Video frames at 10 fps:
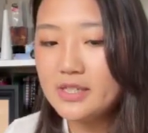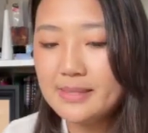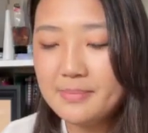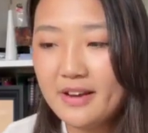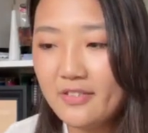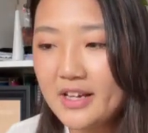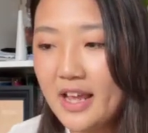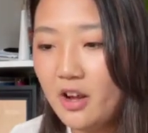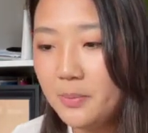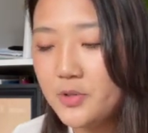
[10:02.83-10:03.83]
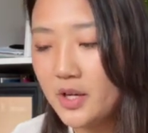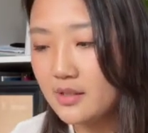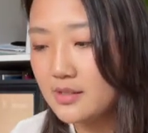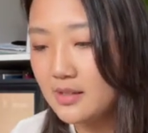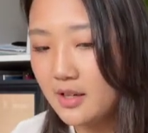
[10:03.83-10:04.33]
some everyday
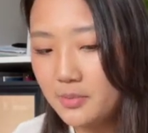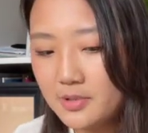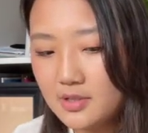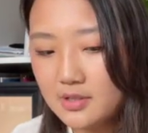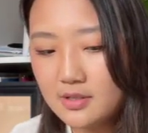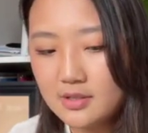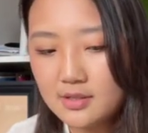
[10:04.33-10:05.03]
objects to help you